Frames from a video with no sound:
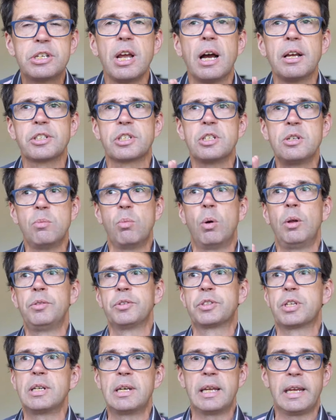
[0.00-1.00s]
doesn't
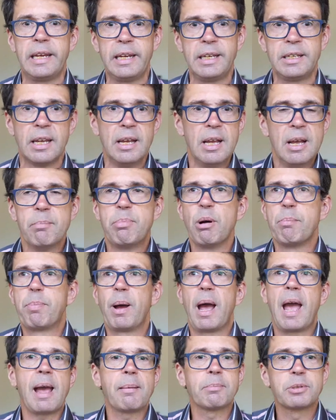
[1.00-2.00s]
want to lead, but
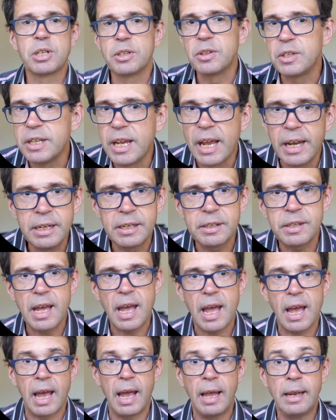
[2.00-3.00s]
perhaps at the end of
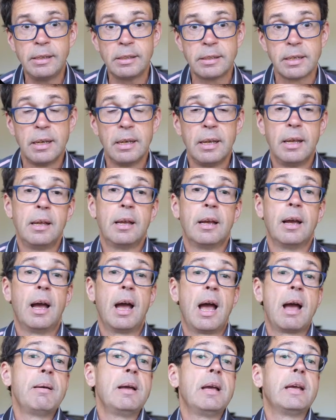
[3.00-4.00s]
the hand
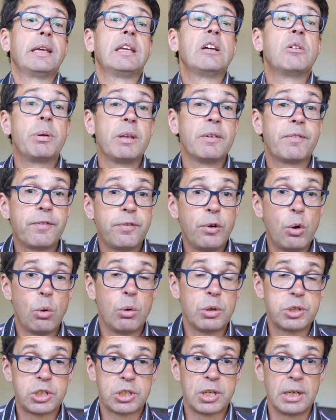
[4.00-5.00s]
he'll be
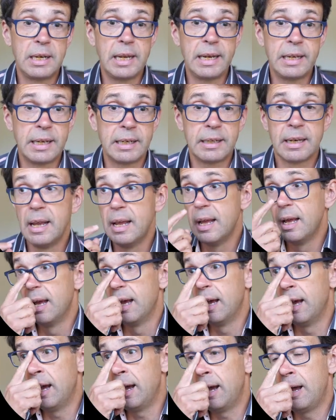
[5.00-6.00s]
forced to lead it,
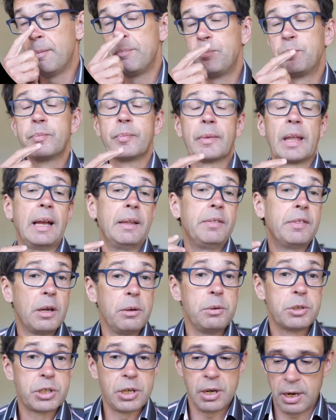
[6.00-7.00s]
and
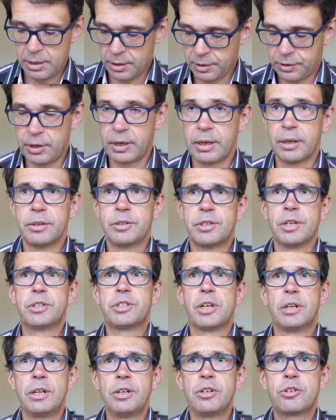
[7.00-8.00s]
those kind of things.
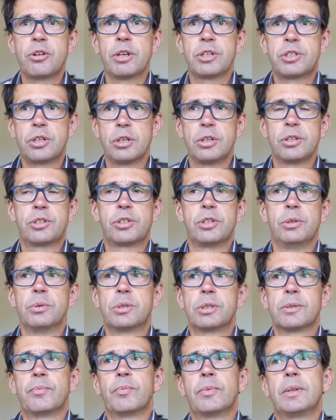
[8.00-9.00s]
It's an interesting
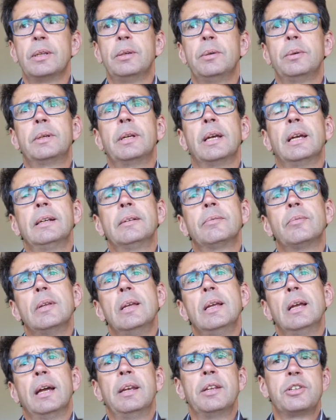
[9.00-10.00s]
suit. Okay,
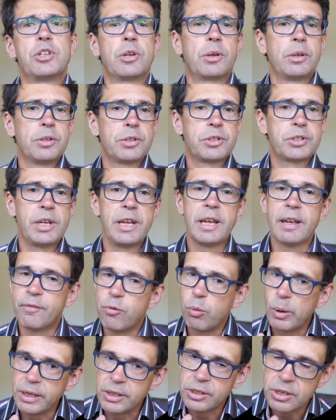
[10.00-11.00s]
and as you can see,
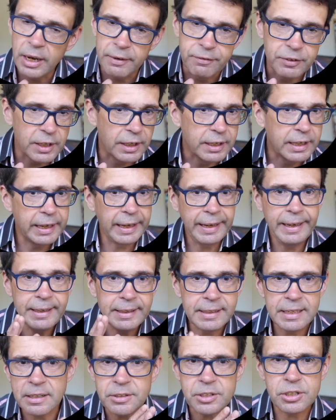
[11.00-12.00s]
if the
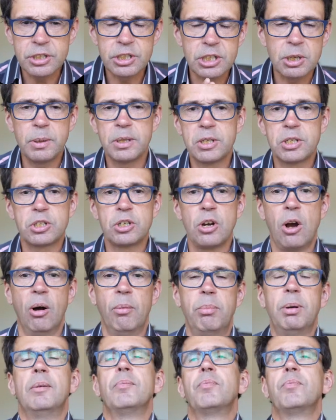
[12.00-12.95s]
king doesn't do its job,